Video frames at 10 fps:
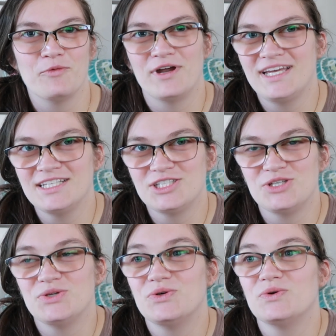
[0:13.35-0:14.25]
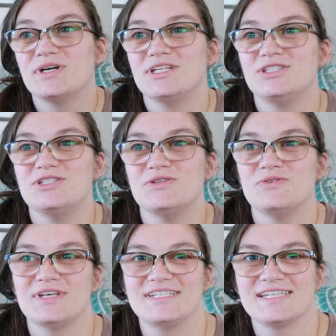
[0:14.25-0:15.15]
wanting to
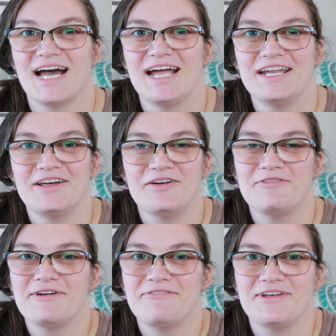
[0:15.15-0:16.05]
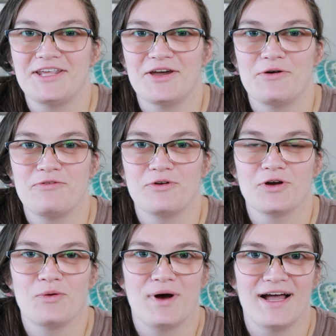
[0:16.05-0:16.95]
do this kind of video for
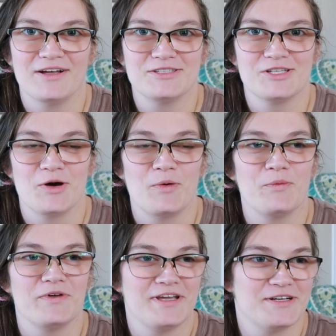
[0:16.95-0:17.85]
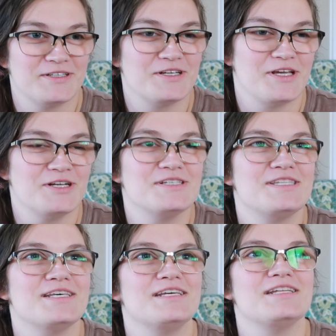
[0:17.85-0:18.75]
a while, so here's
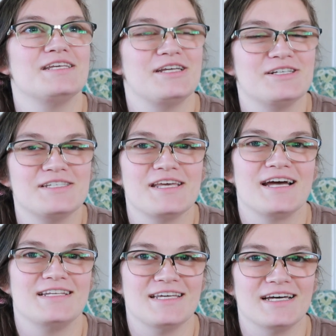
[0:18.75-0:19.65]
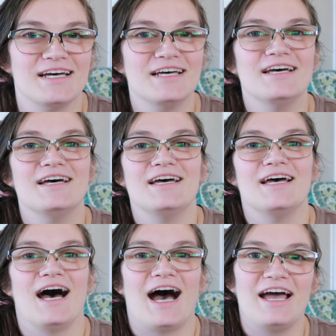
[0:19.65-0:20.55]
the idea.
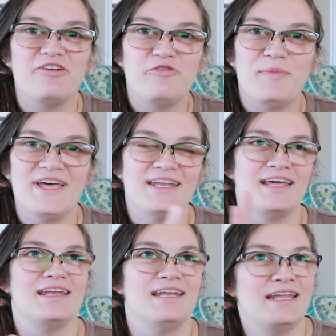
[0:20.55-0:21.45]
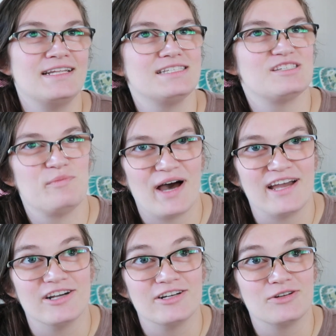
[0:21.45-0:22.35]
I've been
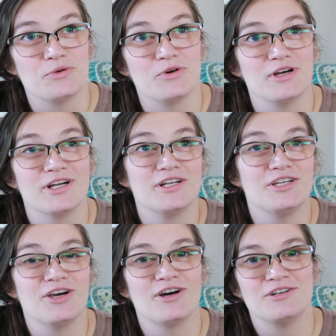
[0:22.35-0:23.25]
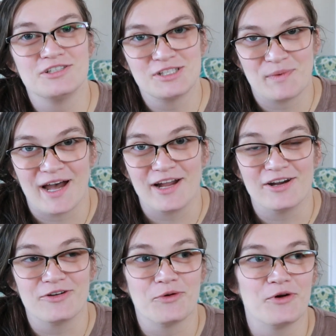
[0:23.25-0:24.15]
knit-spired or
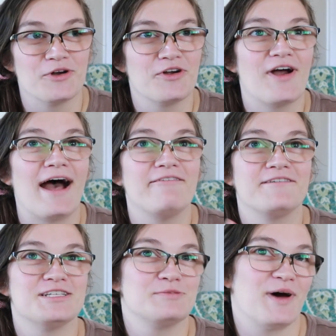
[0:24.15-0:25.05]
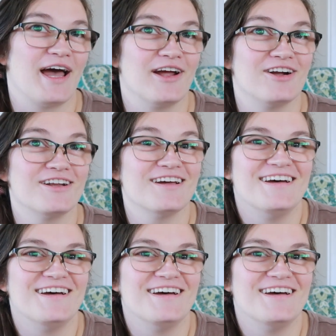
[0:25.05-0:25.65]
yarn-spired or craft-spired.